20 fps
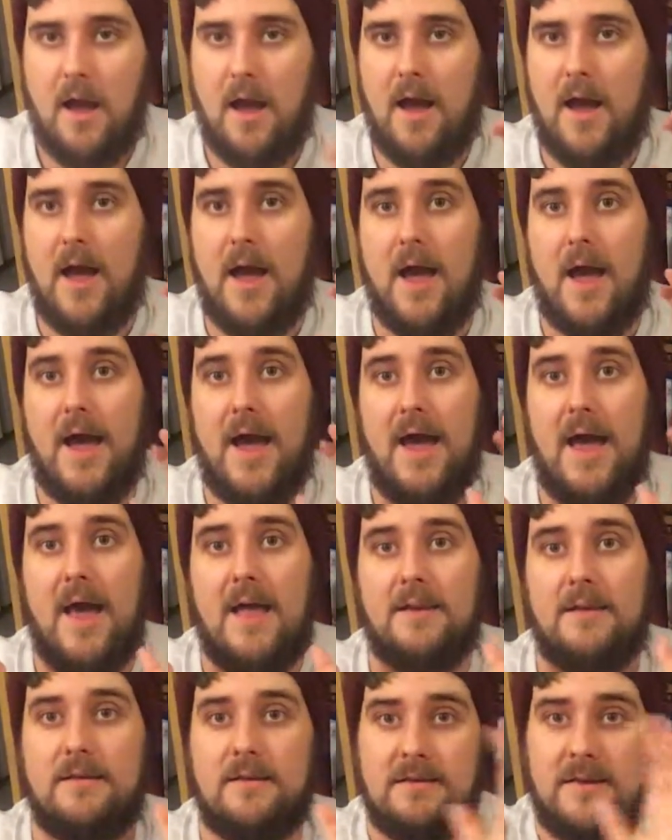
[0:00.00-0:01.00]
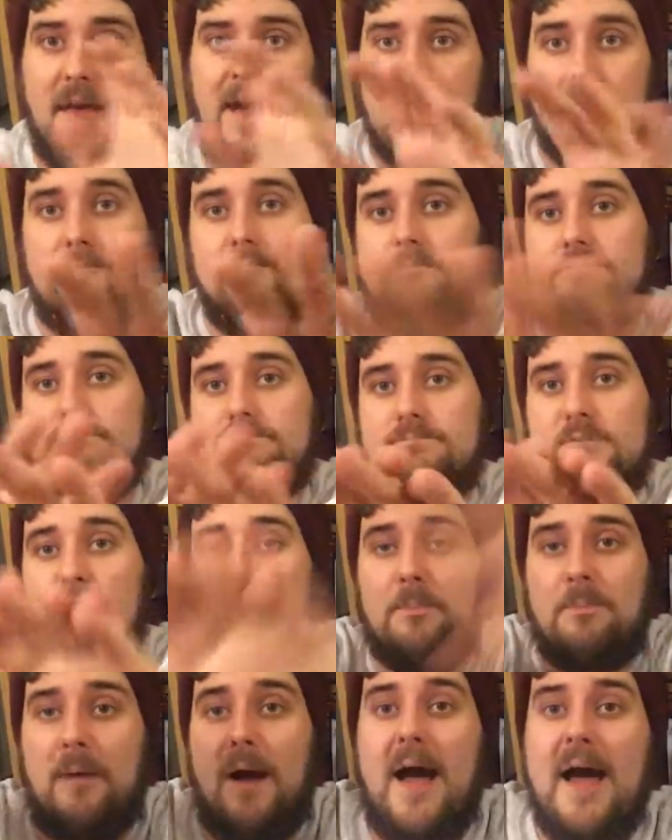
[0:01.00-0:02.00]
Uh, and yeah,
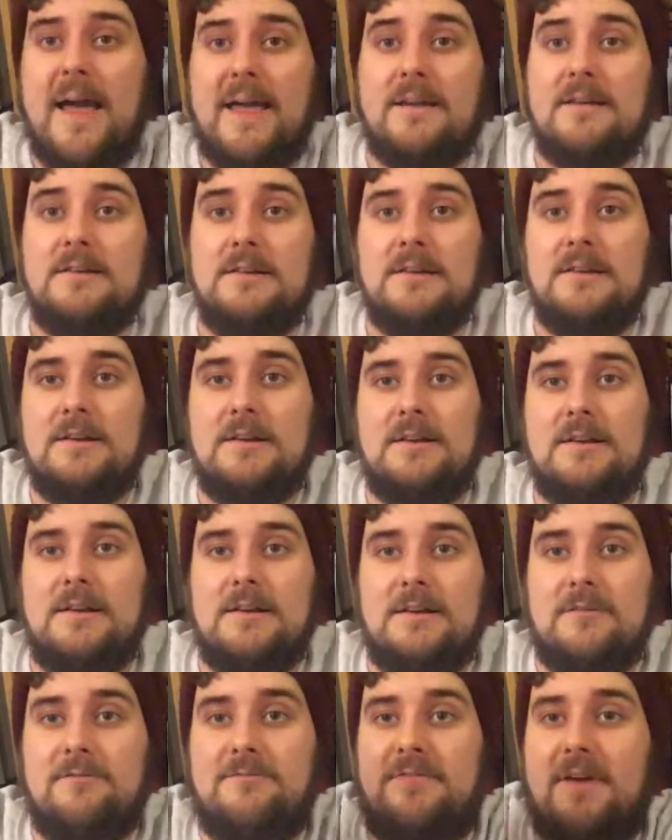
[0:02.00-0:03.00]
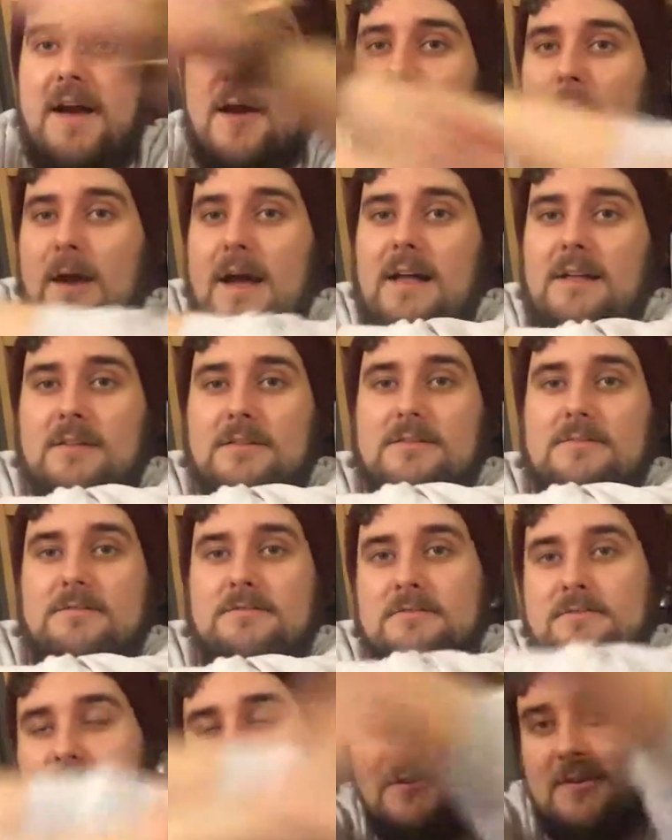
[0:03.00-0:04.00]
goodbye. Farewell.
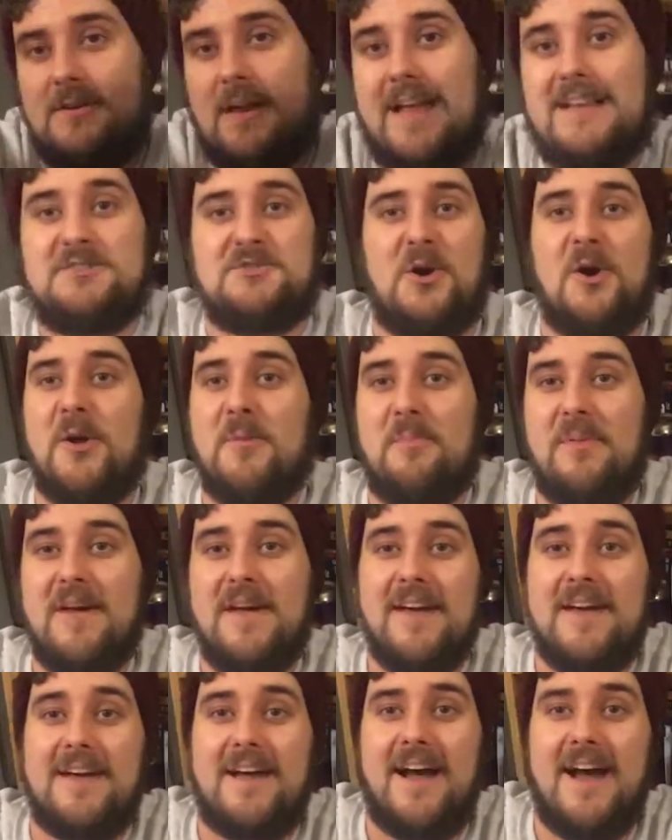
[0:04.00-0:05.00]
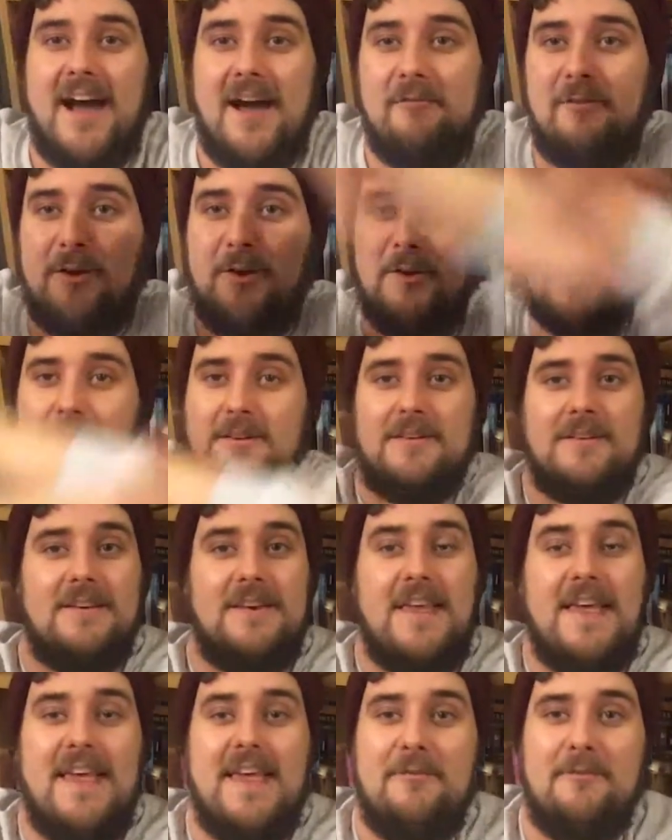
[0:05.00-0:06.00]
Enjoy beer. Have a good
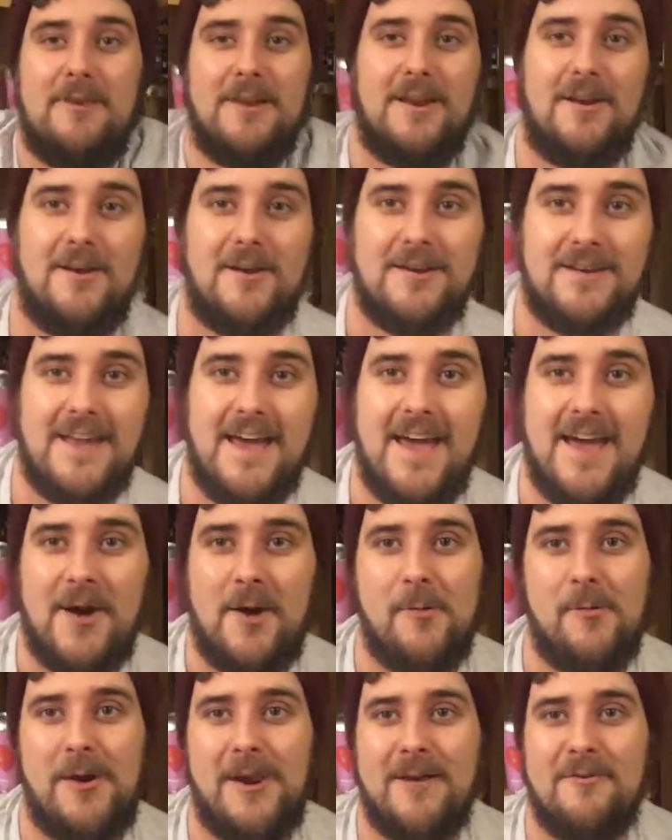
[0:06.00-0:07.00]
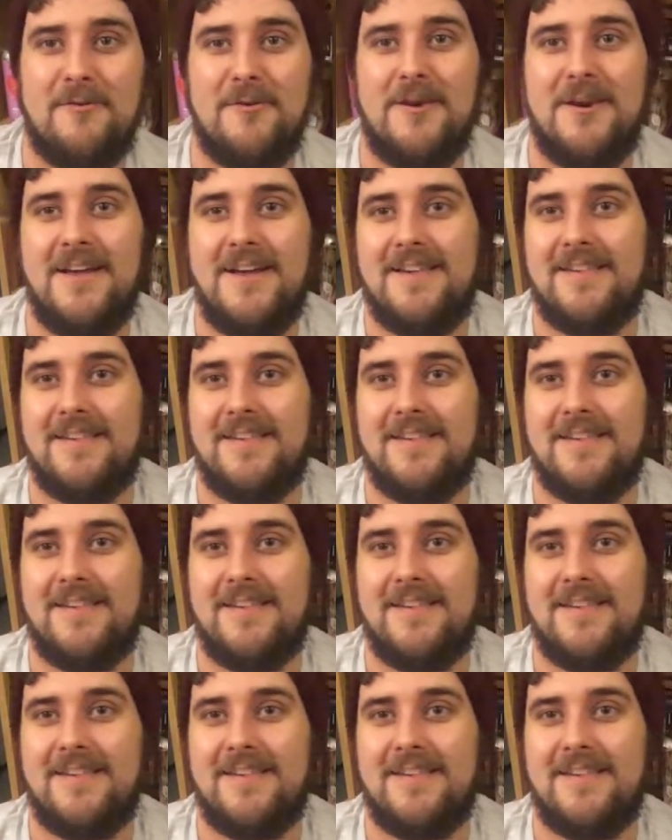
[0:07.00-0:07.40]
evening or day or whatever it